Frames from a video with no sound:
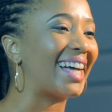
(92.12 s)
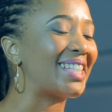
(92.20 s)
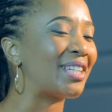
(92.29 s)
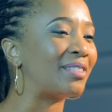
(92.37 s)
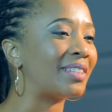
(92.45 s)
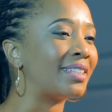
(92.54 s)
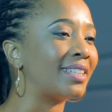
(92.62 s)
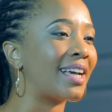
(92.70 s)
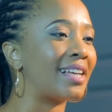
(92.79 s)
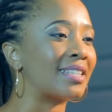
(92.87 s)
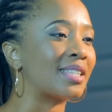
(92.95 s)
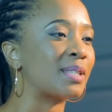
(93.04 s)
idea of India
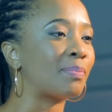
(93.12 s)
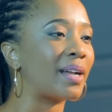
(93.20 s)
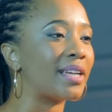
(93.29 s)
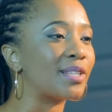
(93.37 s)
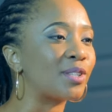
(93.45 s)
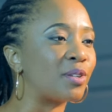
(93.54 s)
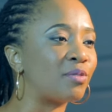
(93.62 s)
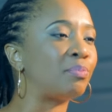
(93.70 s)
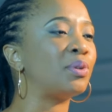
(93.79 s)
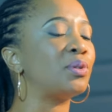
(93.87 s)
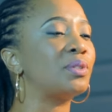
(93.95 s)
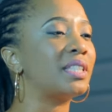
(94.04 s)
as this place of
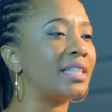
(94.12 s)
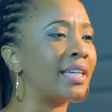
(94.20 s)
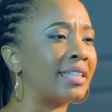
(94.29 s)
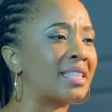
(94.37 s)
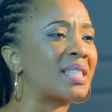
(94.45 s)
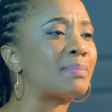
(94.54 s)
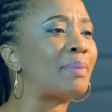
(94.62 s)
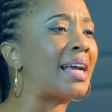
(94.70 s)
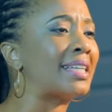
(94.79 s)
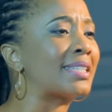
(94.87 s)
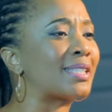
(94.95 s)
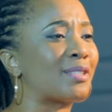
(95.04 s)
beauty and
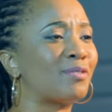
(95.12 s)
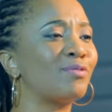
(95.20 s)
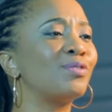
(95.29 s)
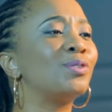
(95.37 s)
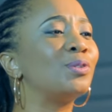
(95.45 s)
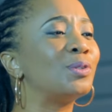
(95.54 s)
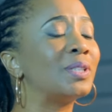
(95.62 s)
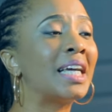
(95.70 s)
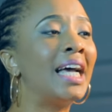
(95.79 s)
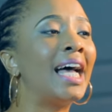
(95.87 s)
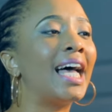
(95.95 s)
spice and food,